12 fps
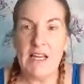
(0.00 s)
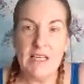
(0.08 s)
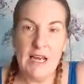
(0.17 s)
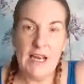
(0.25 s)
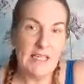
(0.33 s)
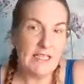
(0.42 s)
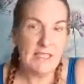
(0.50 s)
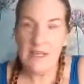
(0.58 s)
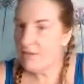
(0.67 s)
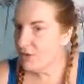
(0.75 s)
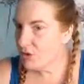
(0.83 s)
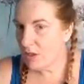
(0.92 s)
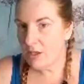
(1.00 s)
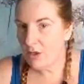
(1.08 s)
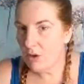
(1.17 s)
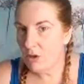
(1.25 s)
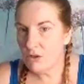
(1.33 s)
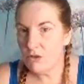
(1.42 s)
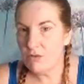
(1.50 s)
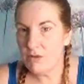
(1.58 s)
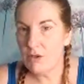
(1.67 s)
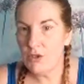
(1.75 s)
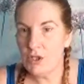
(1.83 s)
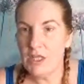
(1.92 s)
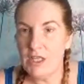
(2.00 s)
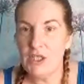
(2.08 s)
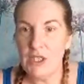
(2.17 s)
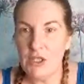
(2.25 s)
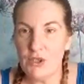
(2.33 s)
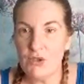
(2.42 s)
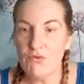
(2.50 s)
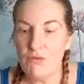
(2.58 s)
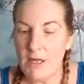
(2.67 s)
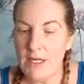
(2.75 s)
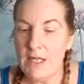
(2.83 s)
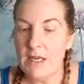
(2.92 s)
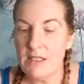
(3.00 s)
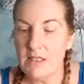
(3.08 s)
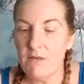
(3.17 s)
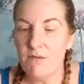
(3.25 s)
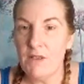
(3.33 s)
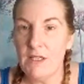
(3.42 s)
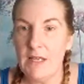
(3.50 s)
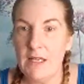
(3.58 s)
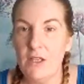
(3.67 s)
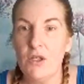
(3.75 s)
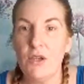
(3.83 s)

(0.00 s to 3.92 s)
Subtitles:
I never try and alter it or change it. I just write it as I feel it.